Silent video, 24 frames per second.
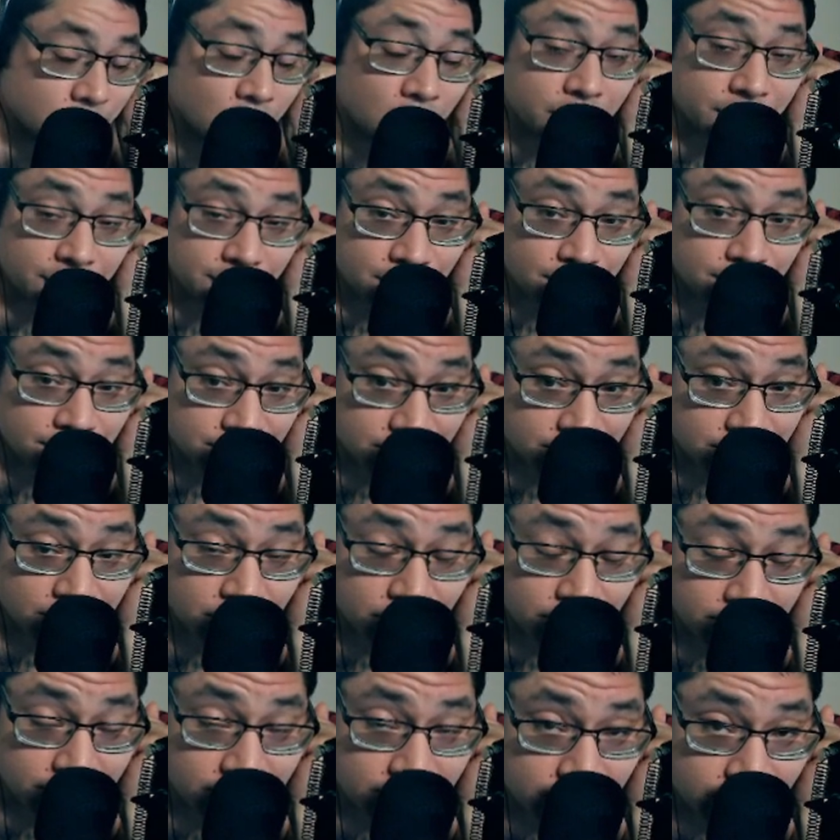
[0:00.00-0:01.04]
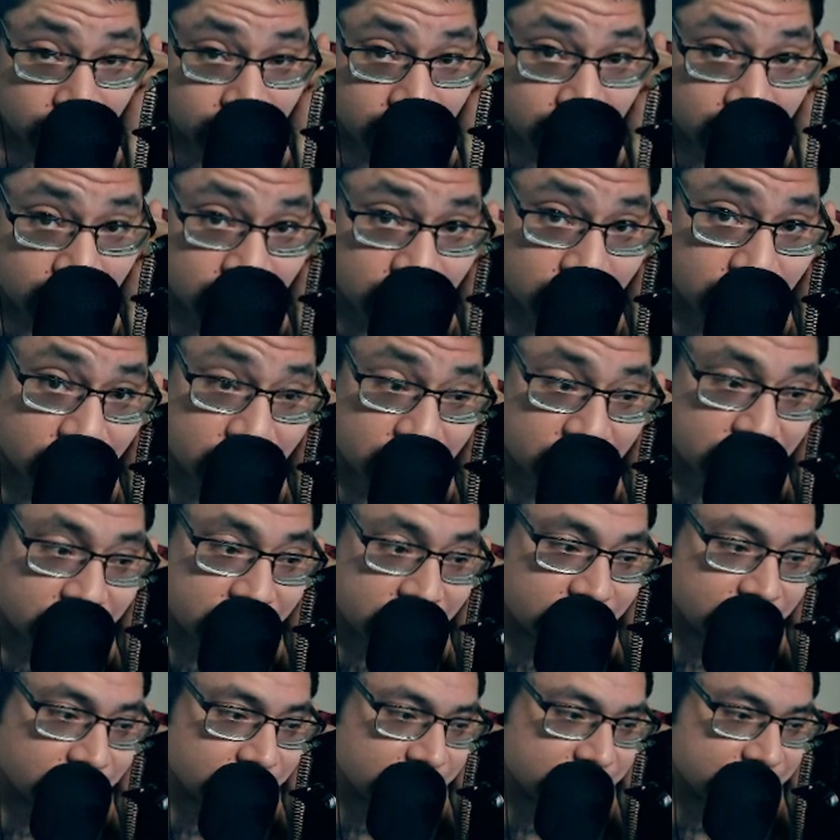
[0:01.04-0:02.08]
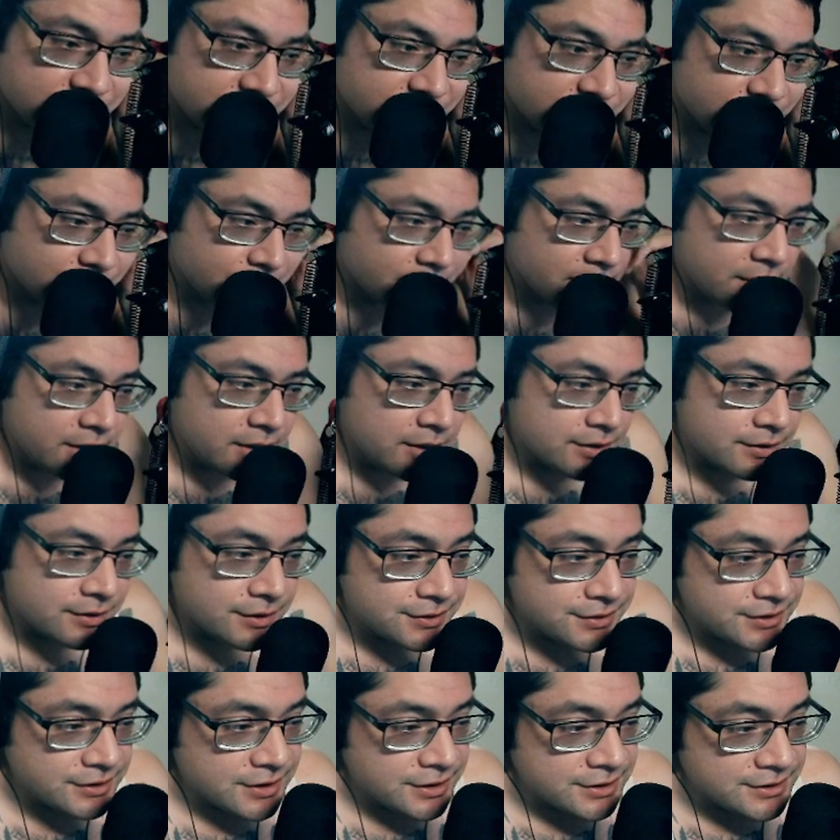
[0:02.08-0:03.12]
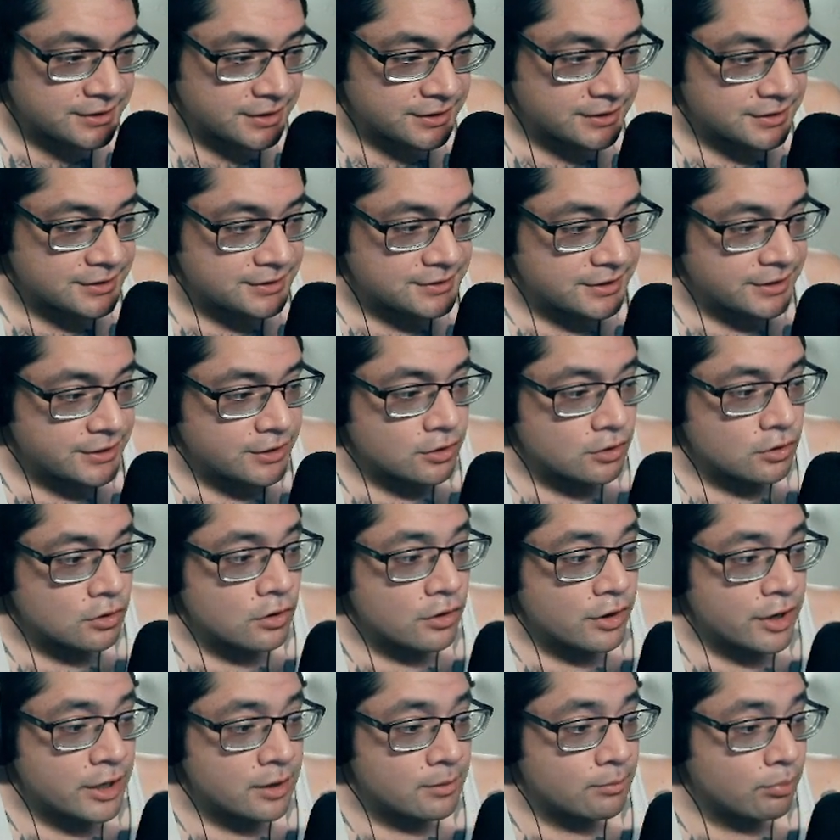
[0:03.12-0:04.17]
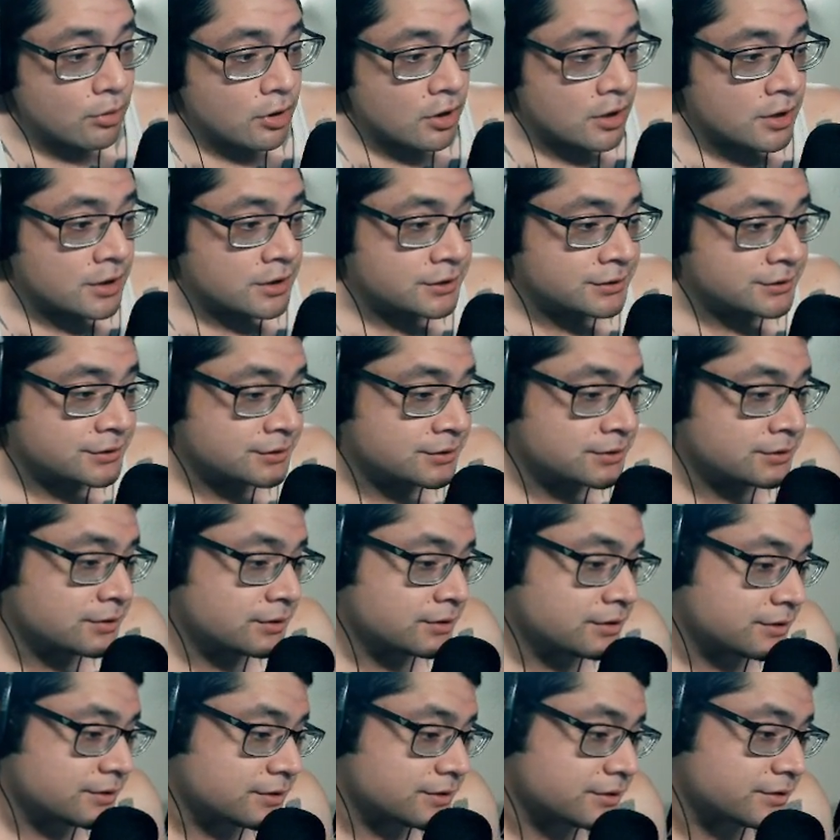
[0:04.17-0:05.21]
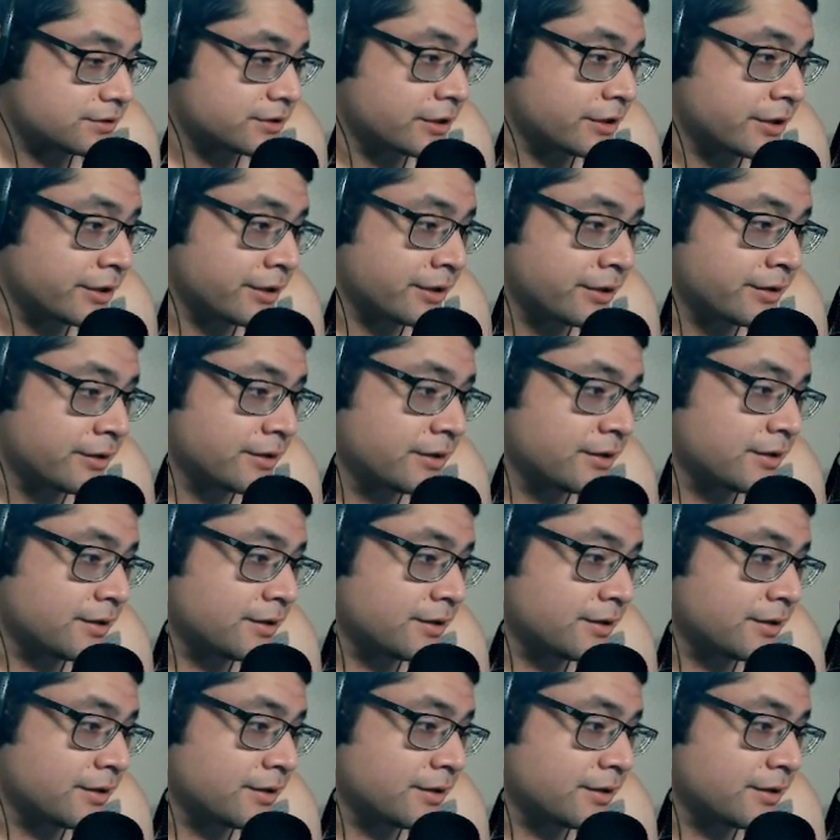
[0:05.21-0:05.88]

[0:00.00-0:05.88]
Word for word: Oh, this one's in 2022. This ain't this ain't this this ain't this ain't your grandpa's study.